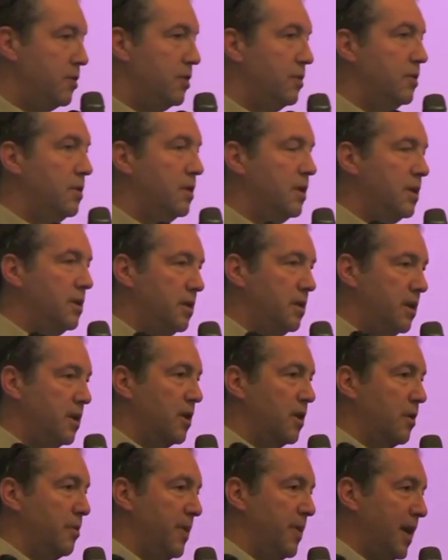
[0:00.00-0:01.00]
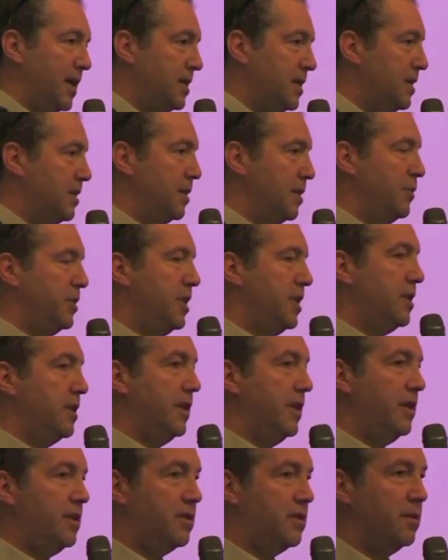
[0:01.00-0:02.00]
doing? You didn't come back. She said, we didn't
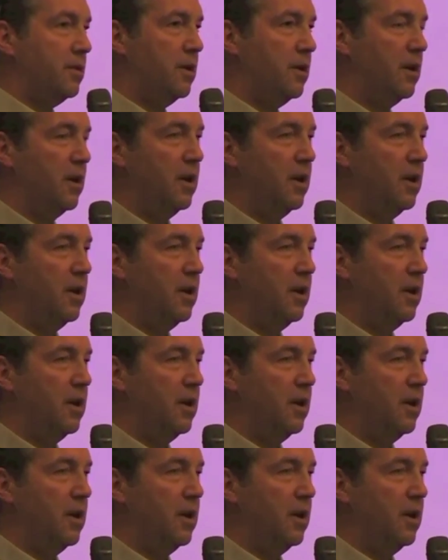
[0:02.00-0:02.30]
need to.